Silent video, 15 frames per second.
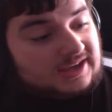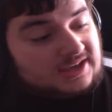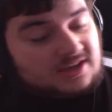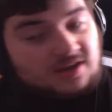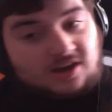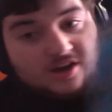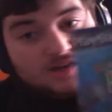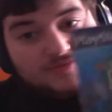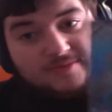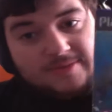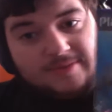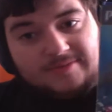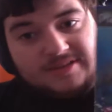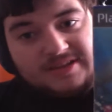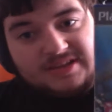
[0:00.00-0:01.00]
I can't
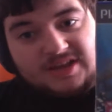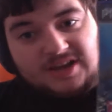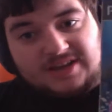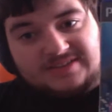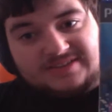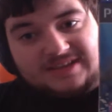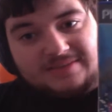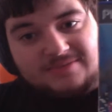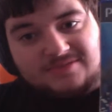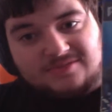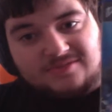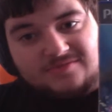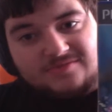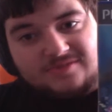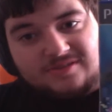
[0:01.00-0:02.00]
remember the guy's name that's on
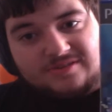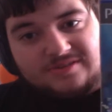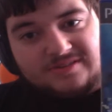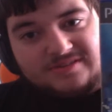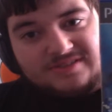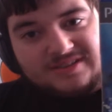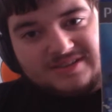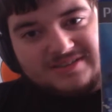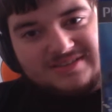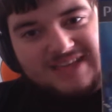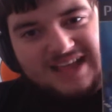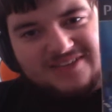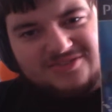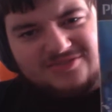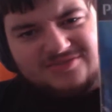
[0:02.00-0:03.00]
the front. It's like
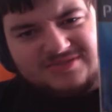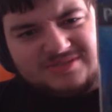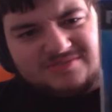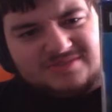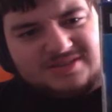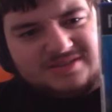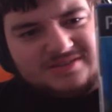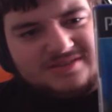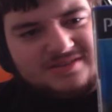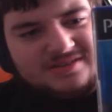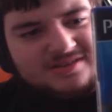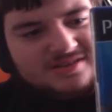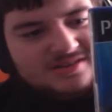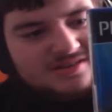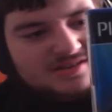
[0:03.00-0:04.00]
Daniel something.
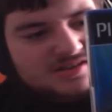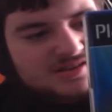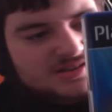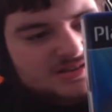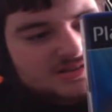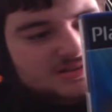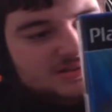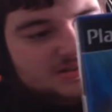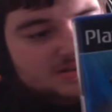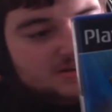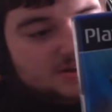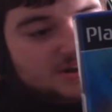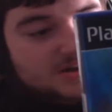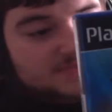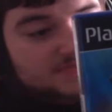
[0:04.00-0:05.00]

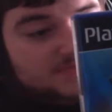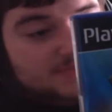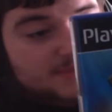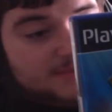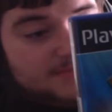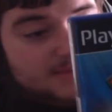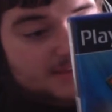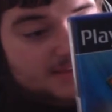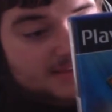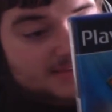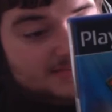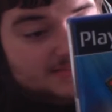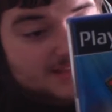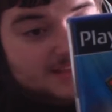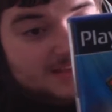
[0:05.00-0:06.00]
I can't remember his
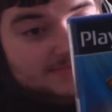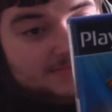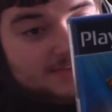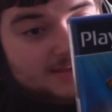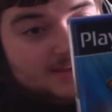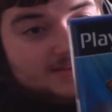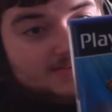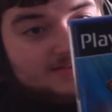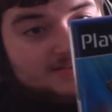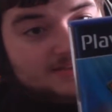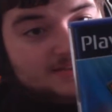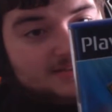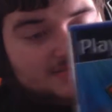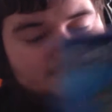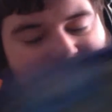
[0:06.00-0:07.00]
name. That
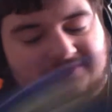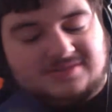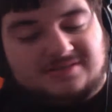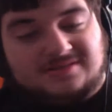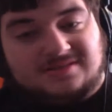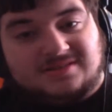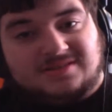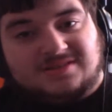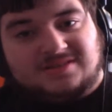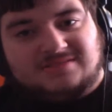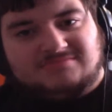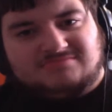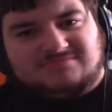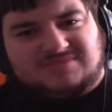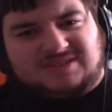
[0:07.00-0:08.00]
like
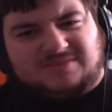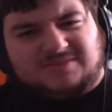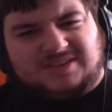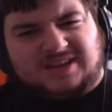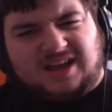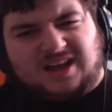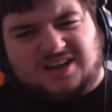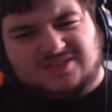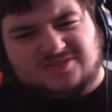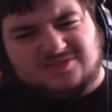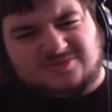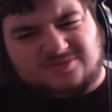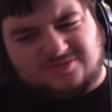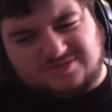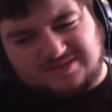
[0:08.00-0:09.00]
something
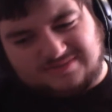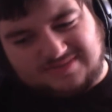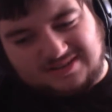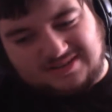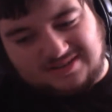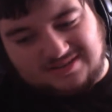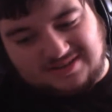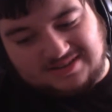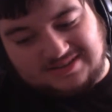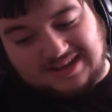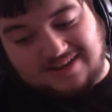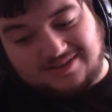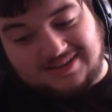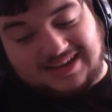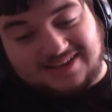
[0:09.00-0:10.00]
Anu or something. He
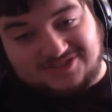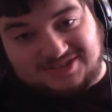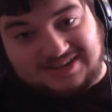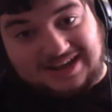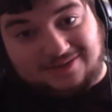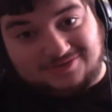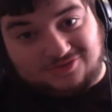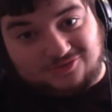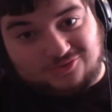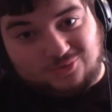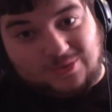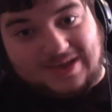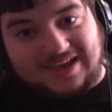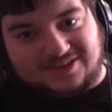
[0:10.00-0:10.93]
actually now is on Twitch. He